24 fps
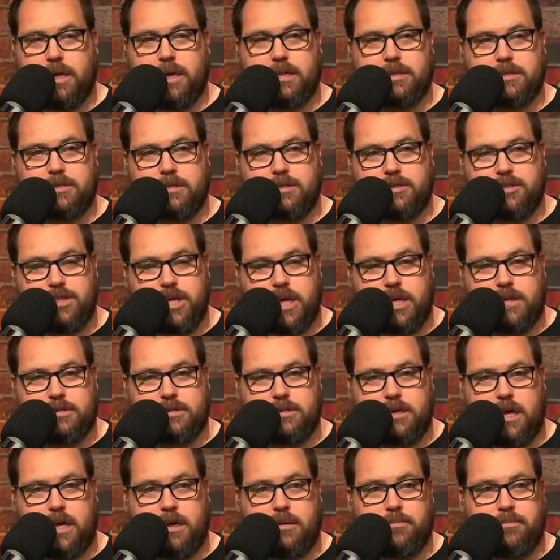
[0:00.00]
against the
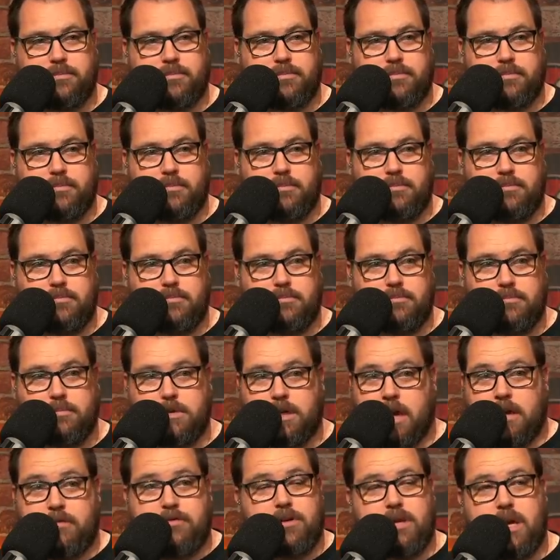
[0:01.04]
Jets and
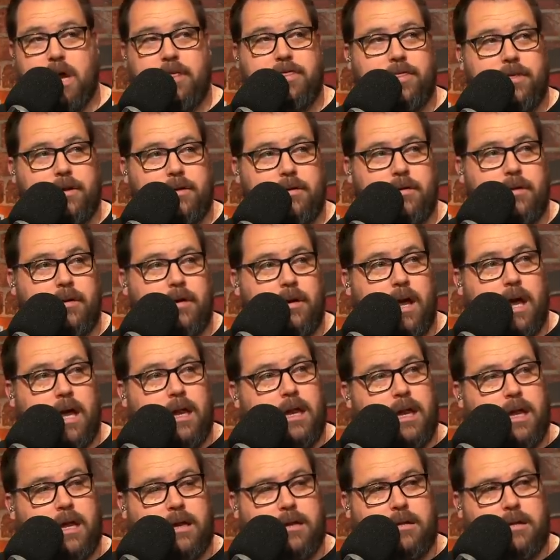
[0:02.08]
gave you nothing. And,
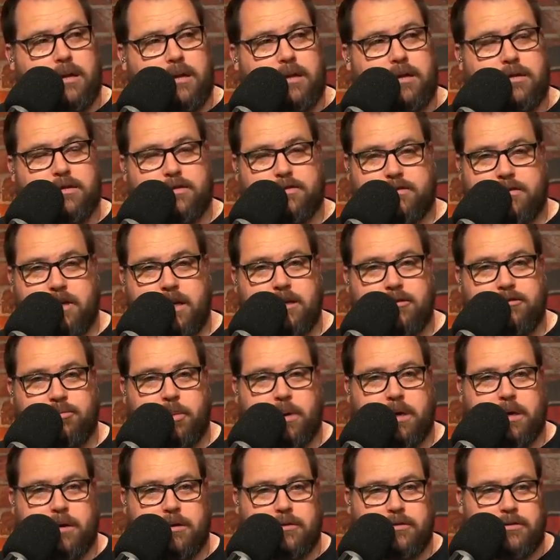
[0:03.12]
yeah. and it stinks
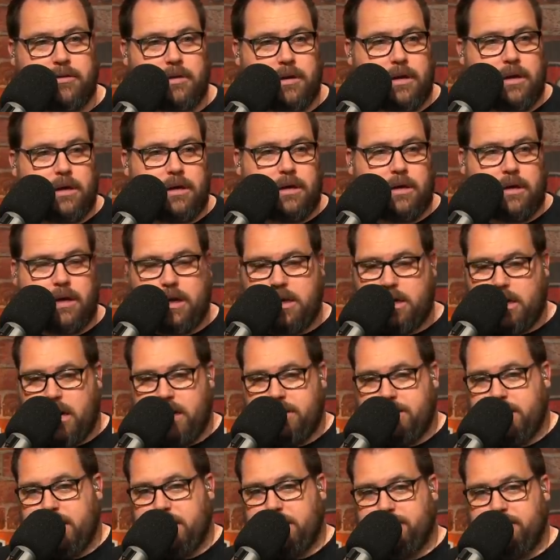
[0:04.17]
because I
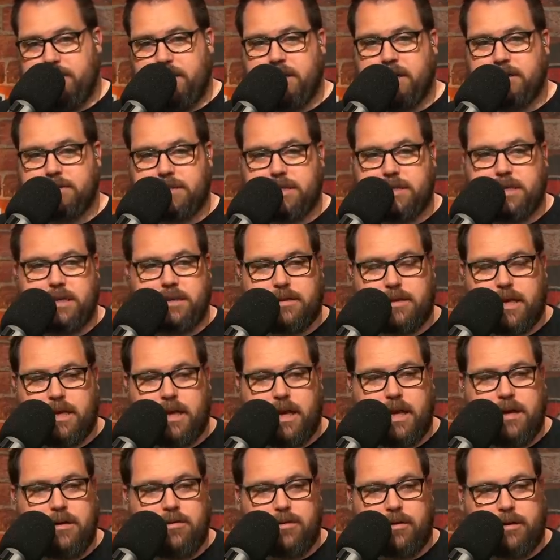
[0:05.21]
think if he doesn't get that
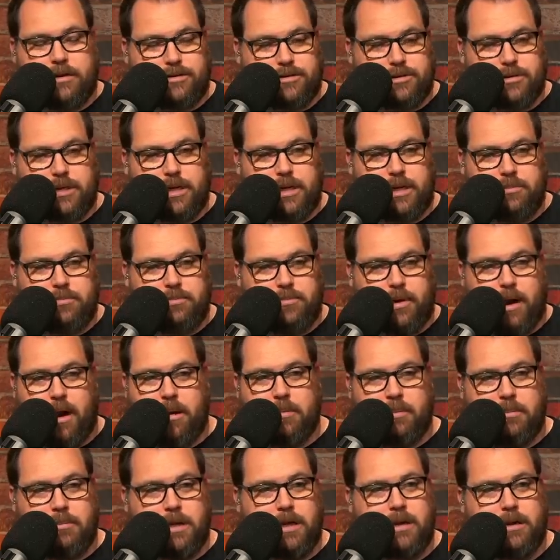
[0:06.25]
ankle injury, he
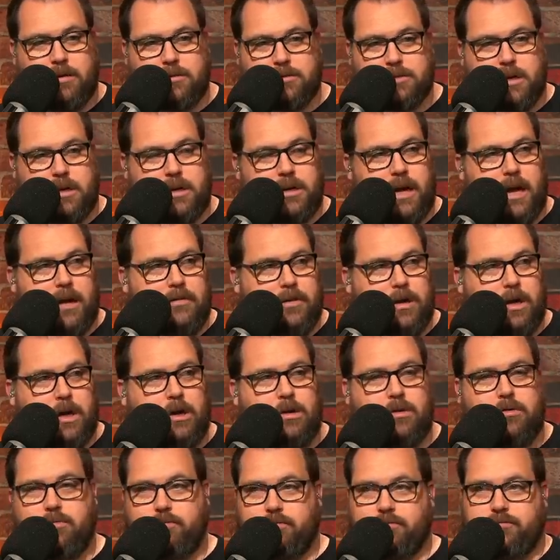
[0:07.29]
probably goes on to have a
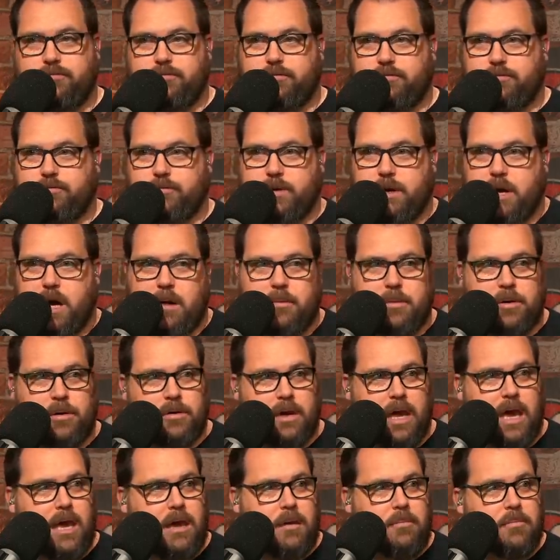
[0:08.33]
phenomenal
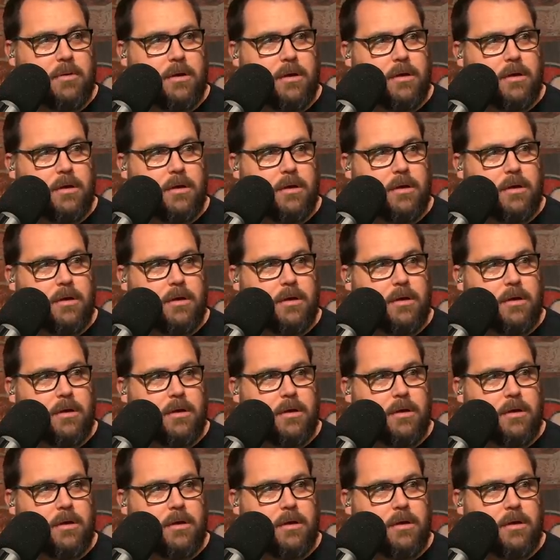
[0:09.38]
game.